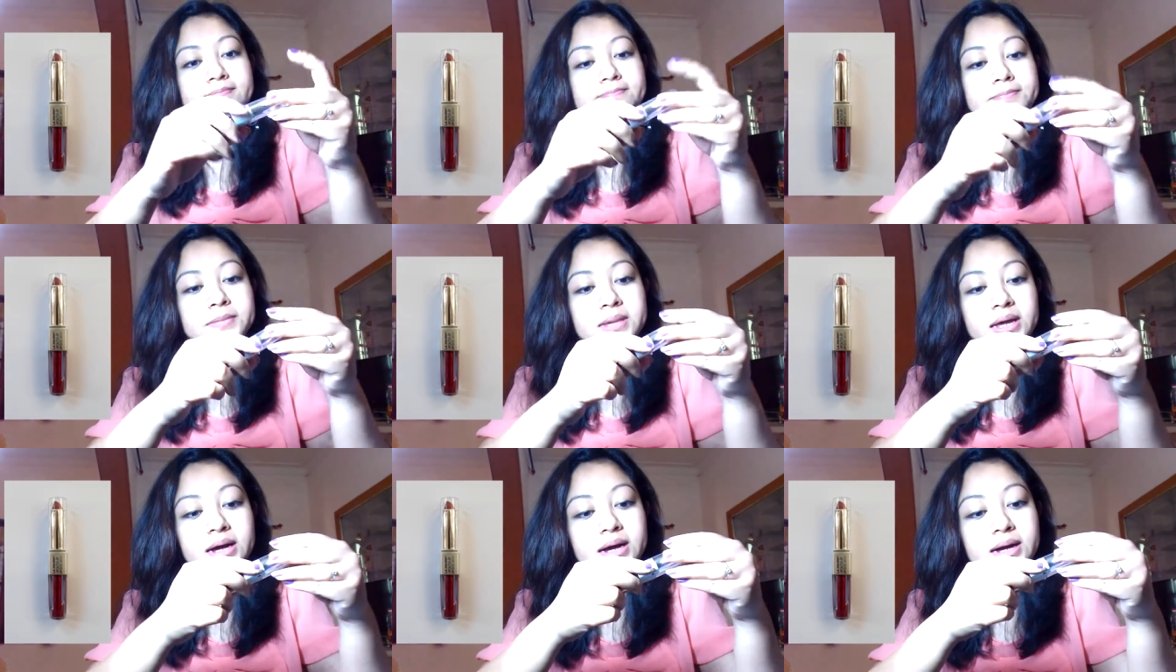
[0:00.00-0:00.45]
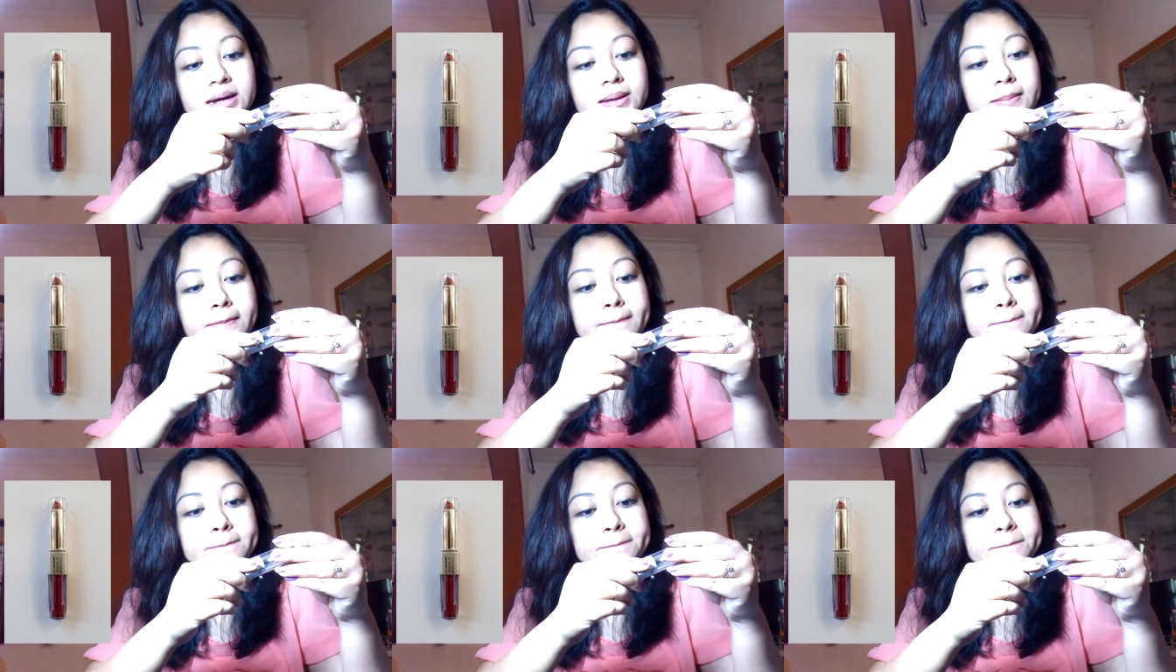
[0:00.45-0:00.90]
Yeah.
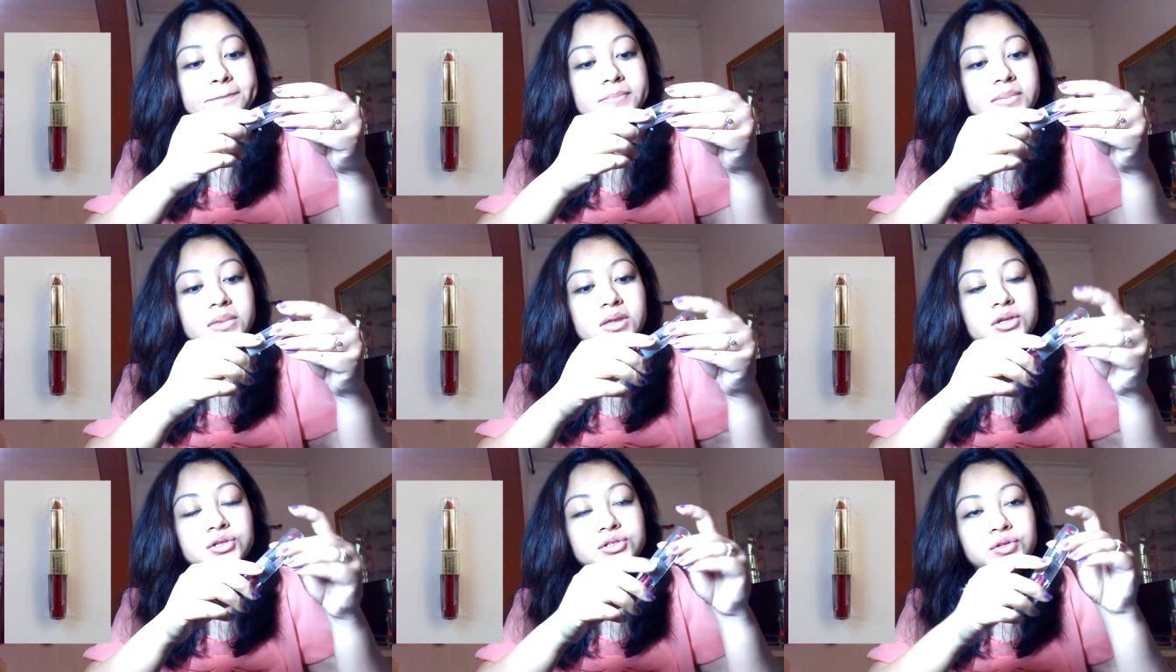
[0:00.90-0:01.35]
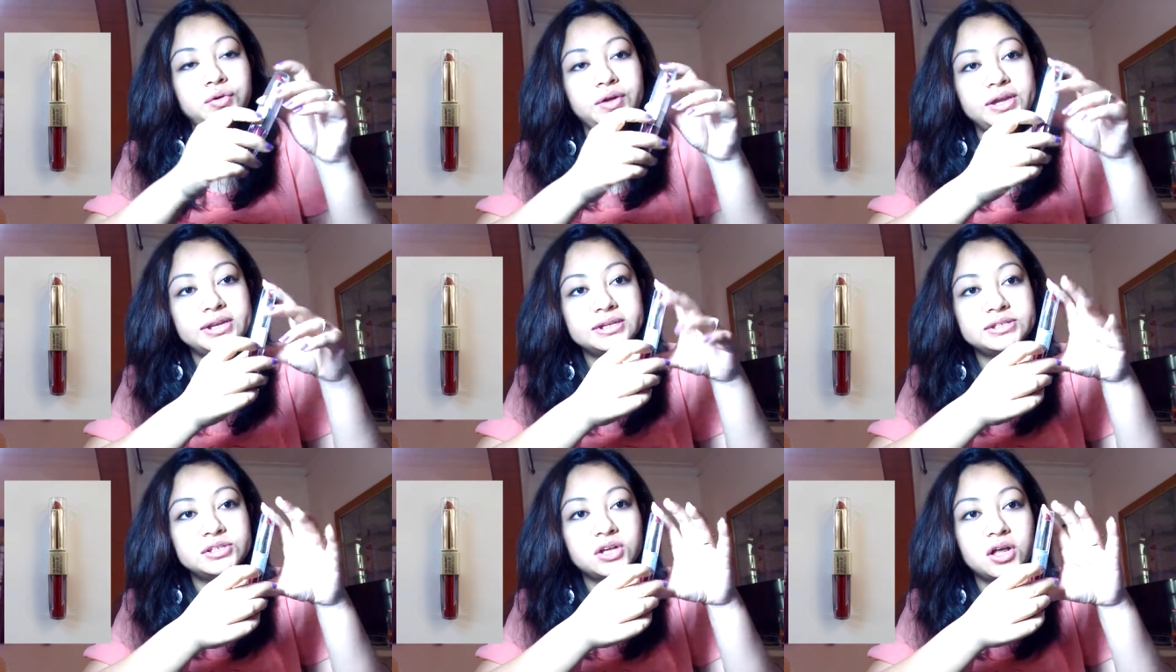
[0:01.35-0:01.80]
So
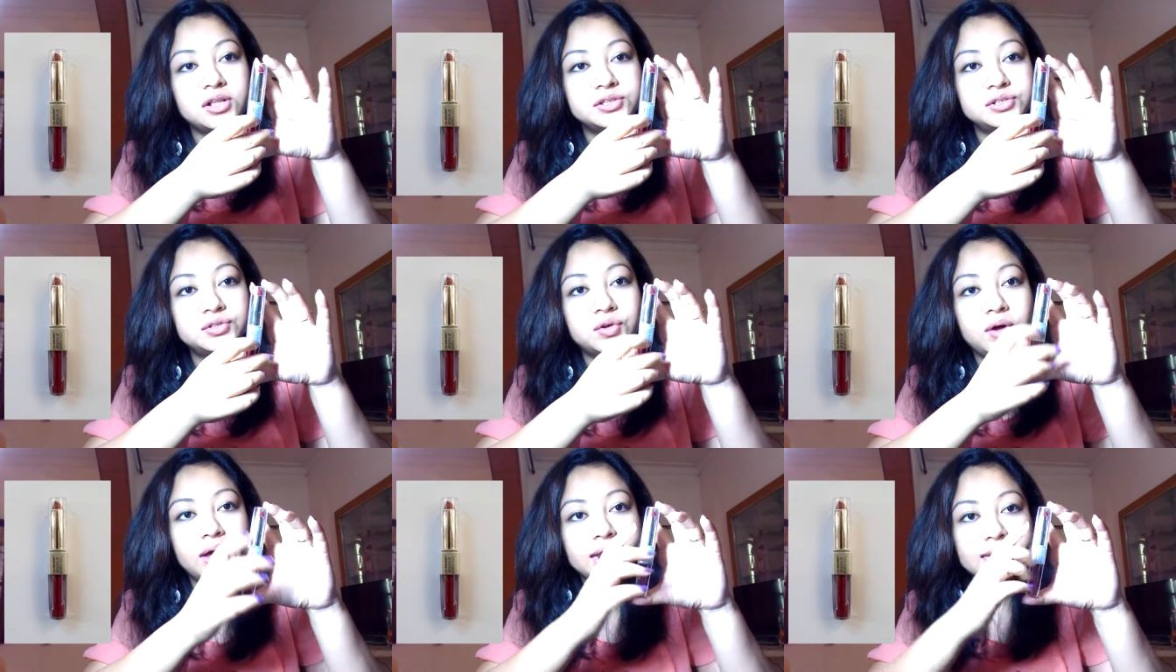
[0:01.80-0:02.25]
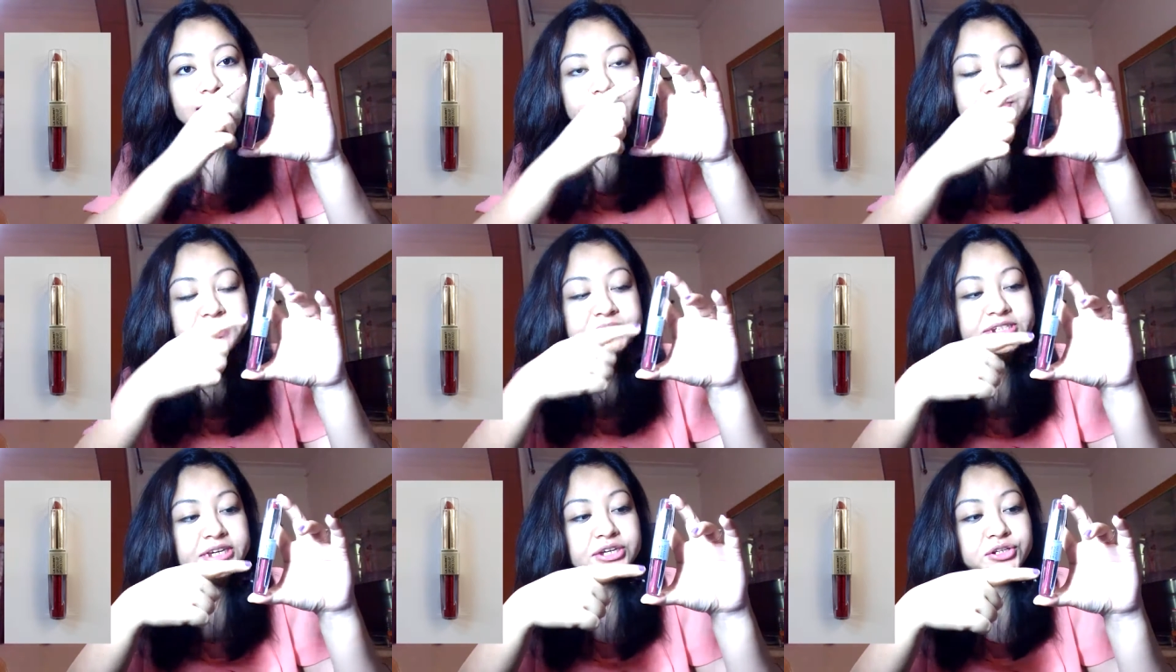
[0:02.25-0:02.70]
it is also a
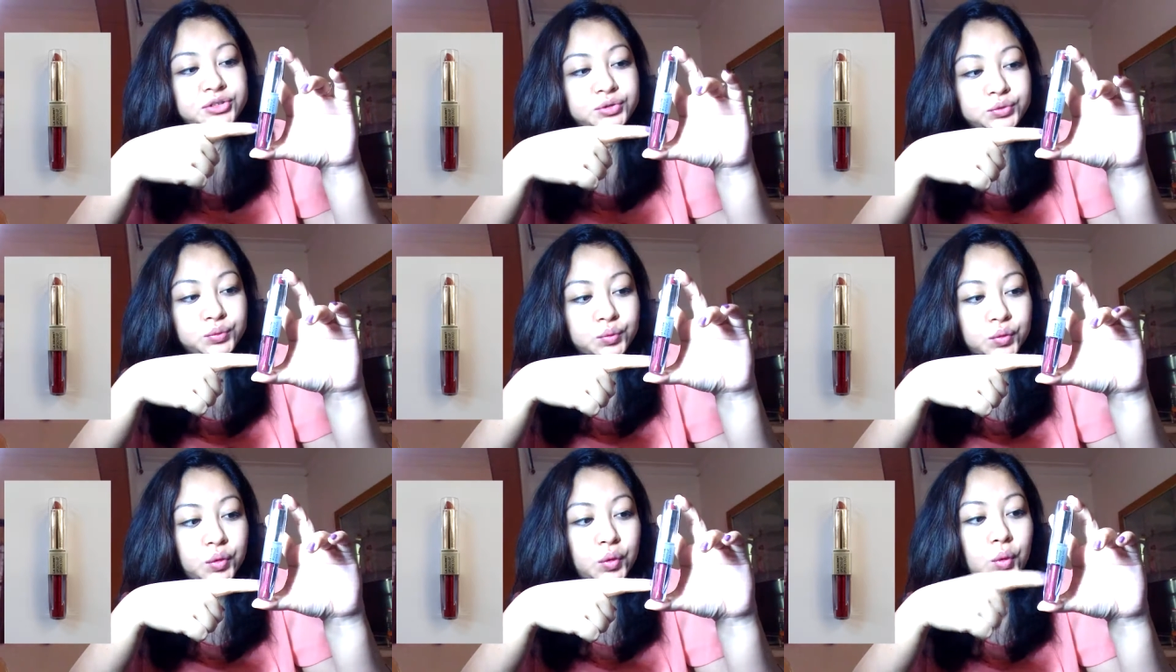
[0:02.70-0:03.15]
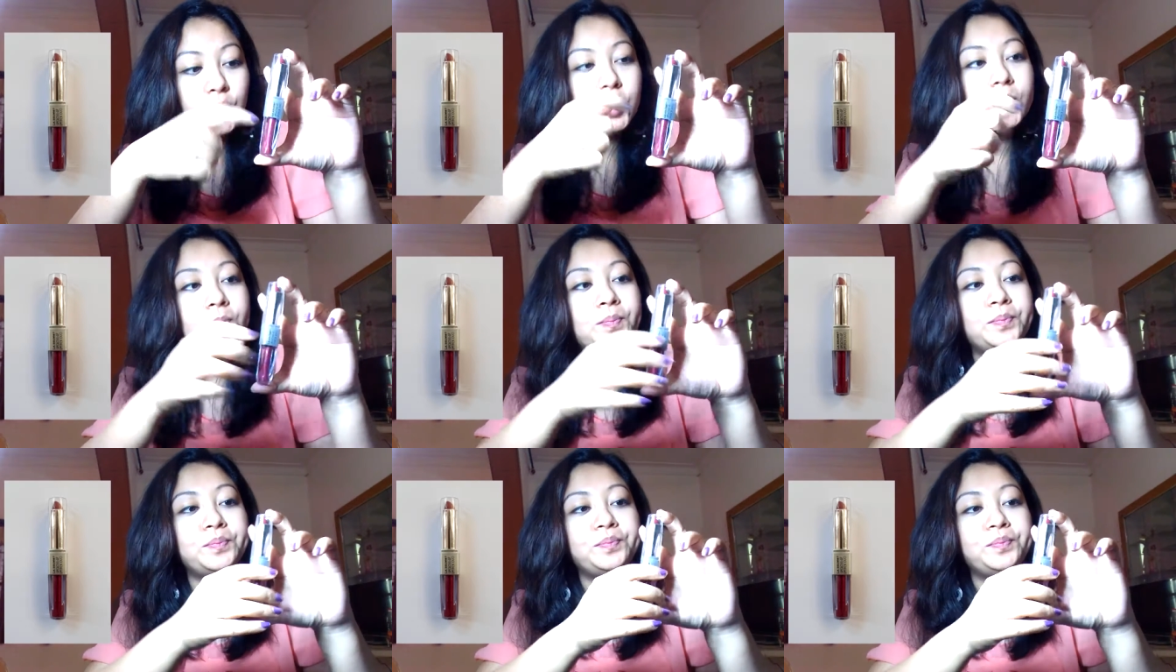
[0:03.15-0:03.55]
lipstick duo.